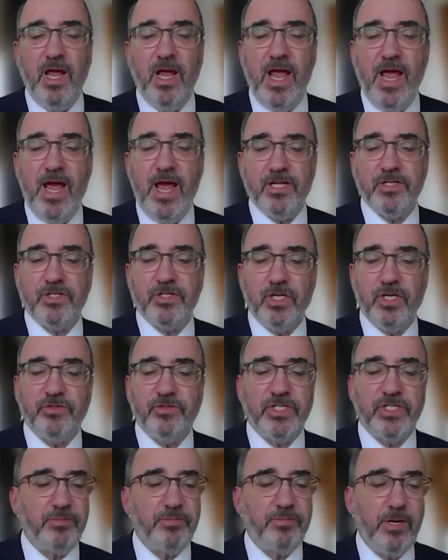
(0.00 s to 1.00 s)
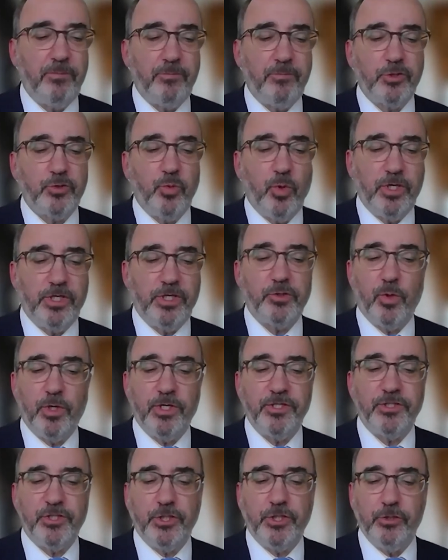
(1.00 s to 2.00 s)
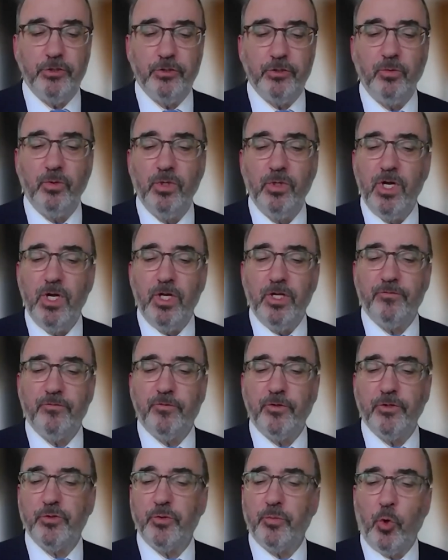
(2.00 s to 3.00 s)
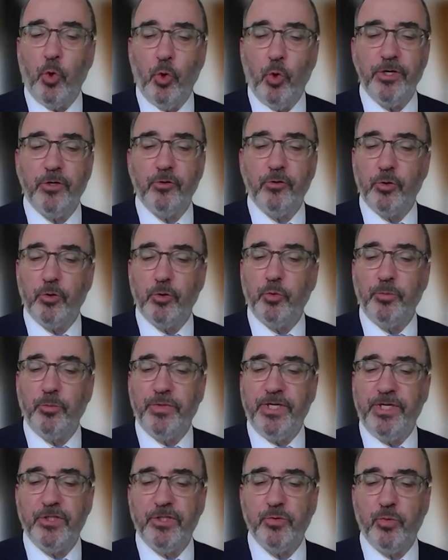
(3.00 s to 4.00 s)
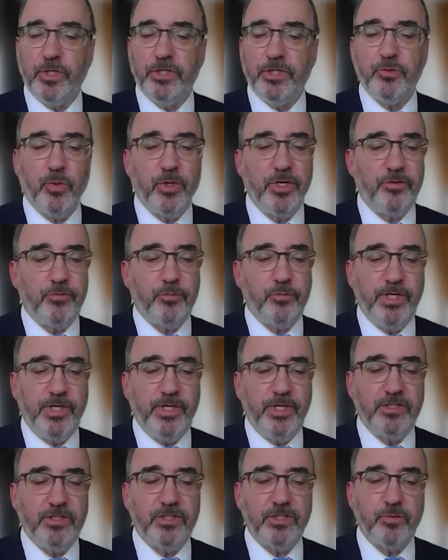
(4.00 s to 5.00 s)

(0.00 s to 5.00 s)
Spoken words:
as of September 2022. The first reporting group will be 2023 to